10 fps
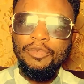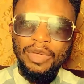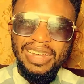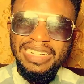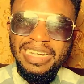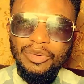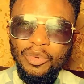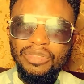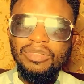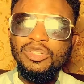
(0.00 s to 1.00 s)
we are dealing
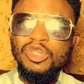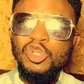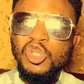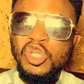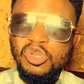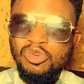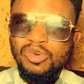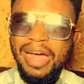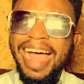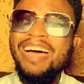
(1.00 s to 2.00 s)
with you
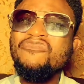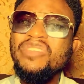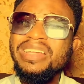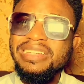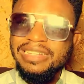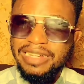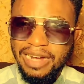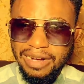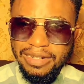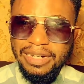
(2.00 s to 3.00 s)
having
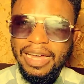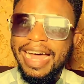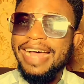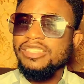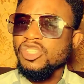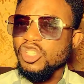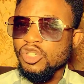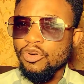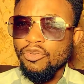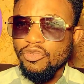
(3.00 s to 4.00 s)
God as
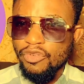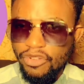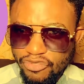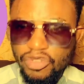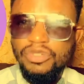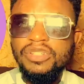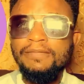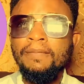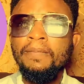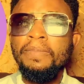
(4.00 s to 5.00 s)
your refuge.
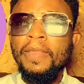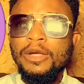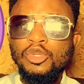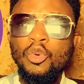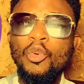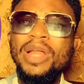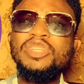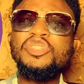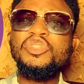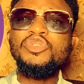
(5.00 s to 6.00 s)
So
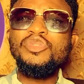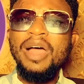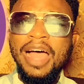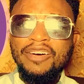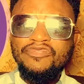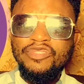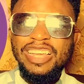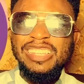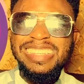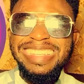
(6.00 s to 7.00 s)
when you have
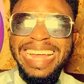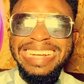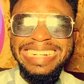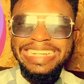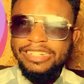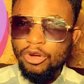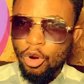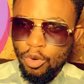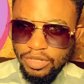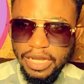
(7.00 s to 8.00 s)
a standing
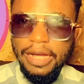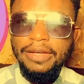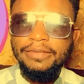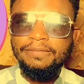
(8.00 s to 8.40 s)
altar,